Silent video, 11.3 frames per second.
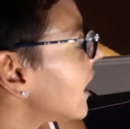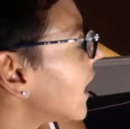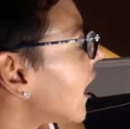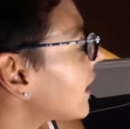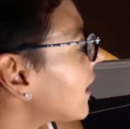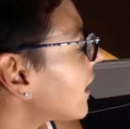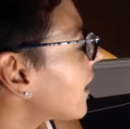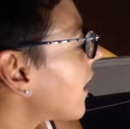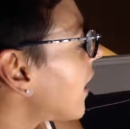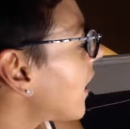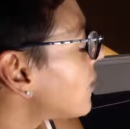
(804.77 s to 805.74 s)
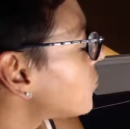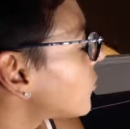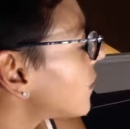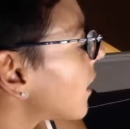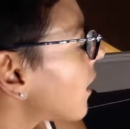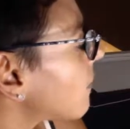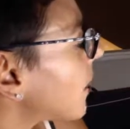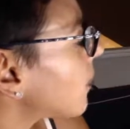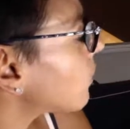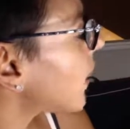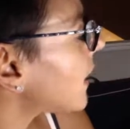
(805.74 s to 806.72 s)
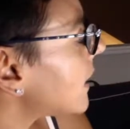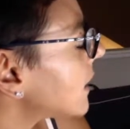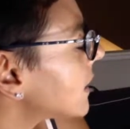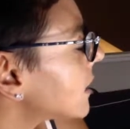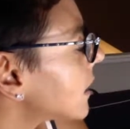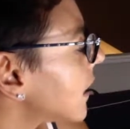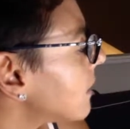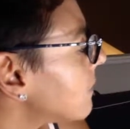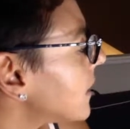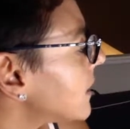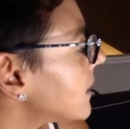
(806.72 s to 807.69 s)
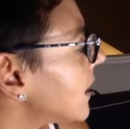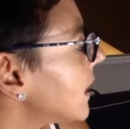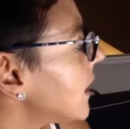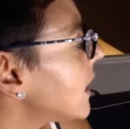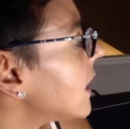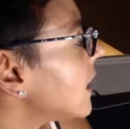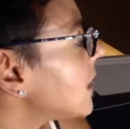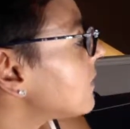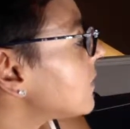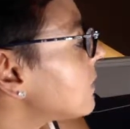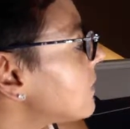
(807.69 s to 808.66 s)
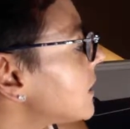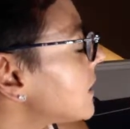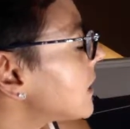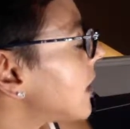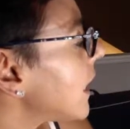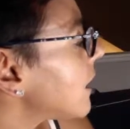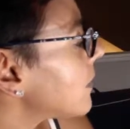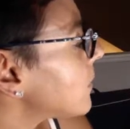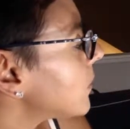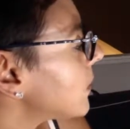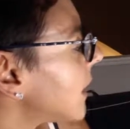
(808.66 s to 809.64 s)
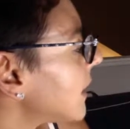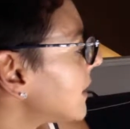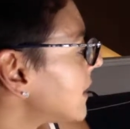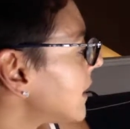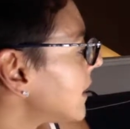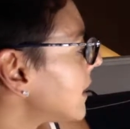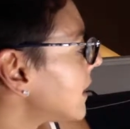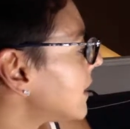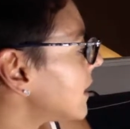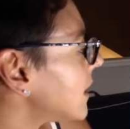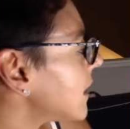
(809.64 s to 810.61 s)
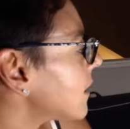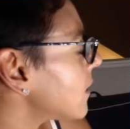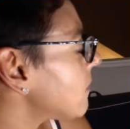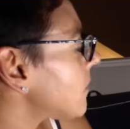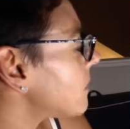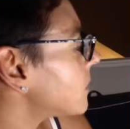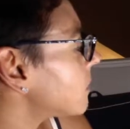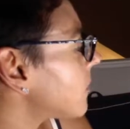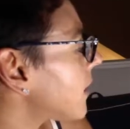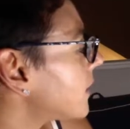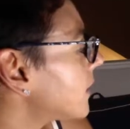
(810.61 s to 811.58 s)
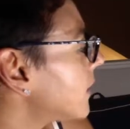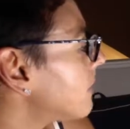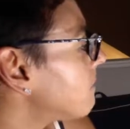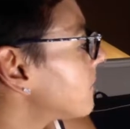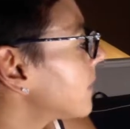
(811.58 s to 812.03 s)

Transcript: I got 100 on my writing assignment. Even Miss Gable liked it, Nayeli beams proudly.